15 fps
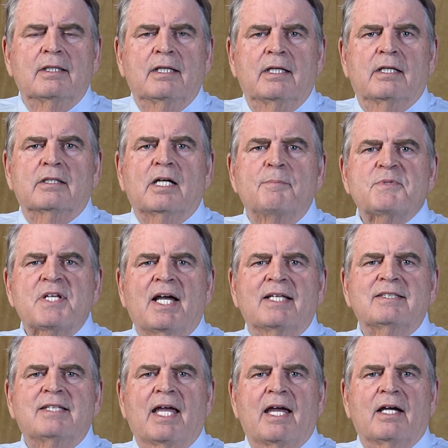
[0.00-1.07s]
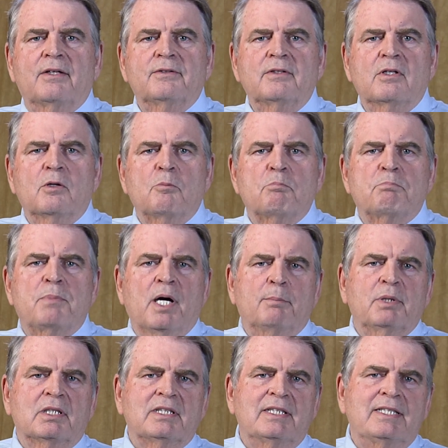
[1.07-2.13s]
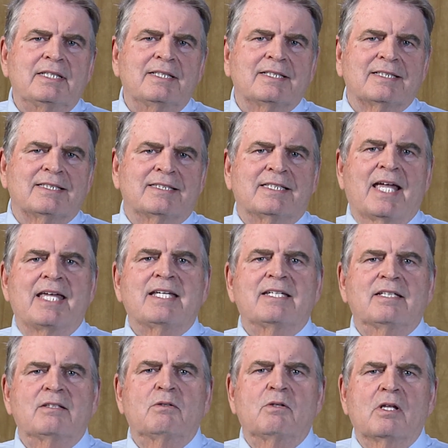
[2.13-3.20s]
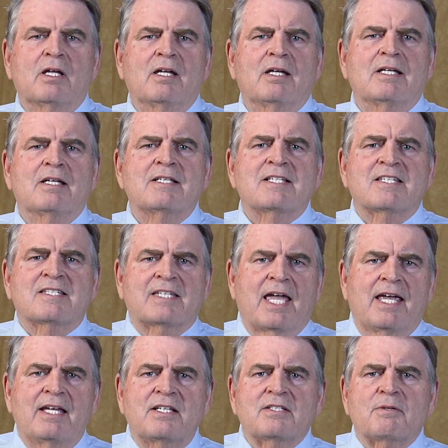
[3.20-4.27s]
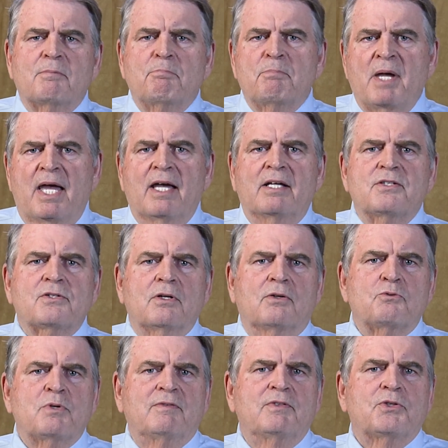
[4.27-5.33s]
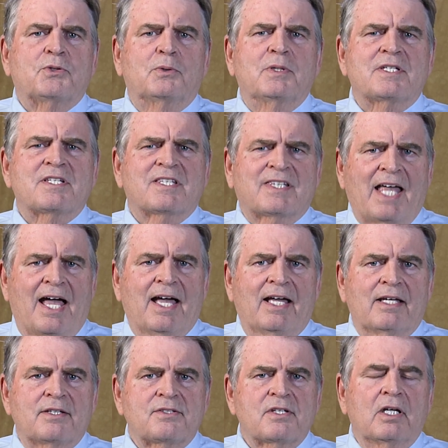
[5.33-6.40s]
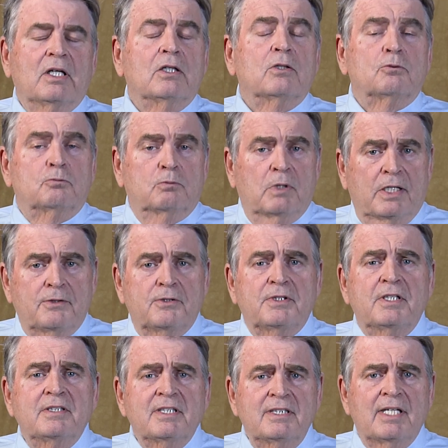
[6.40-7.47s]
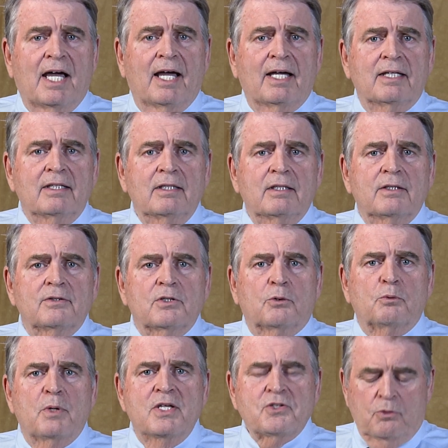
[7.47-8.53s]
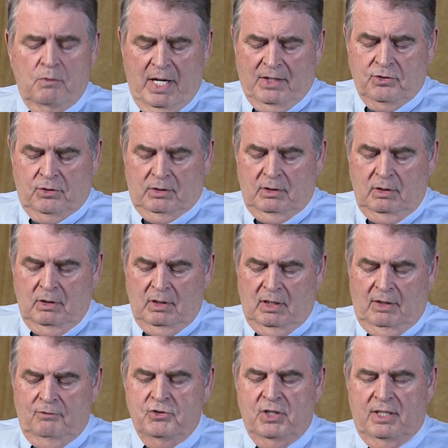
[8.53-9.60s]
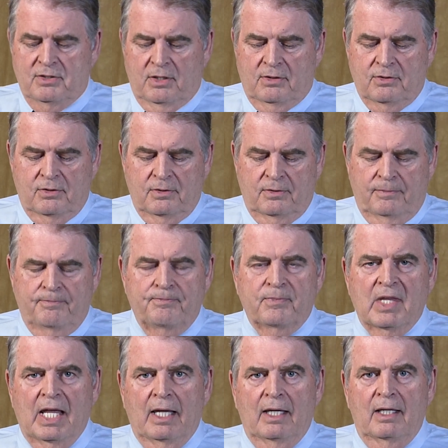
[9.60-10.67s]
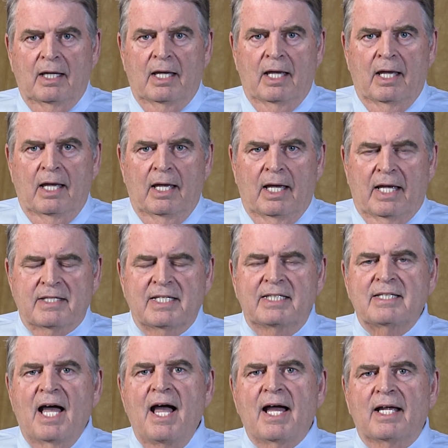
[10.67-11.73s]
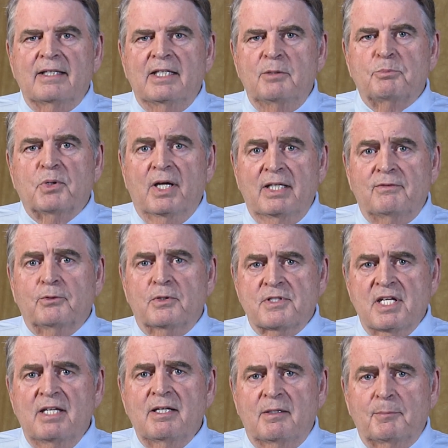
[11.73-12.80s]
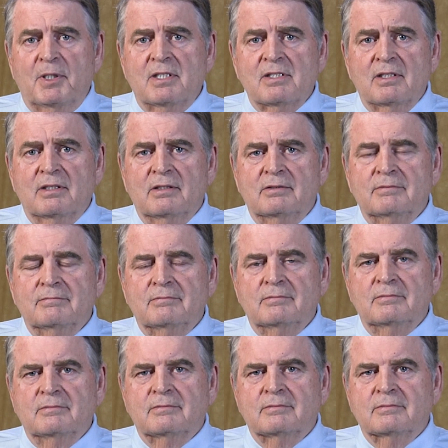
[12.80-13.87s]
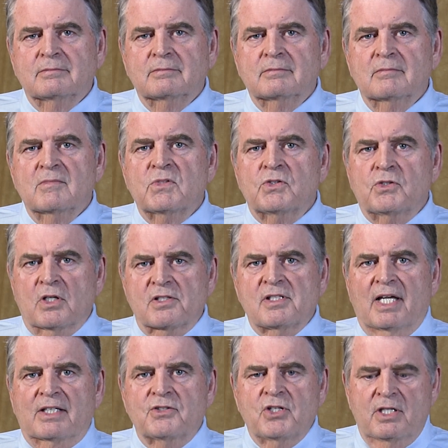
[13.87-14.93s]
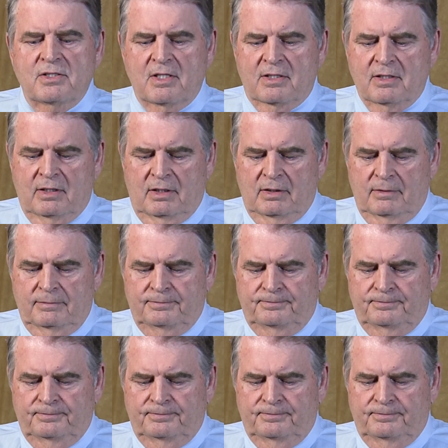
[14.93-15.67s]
He hung upside down, publicly, naked, stakes, pegs driven through his thighs, rather than deny the resurrection of Jesus. As he died, he prayed for his enemies, just like Jesus did.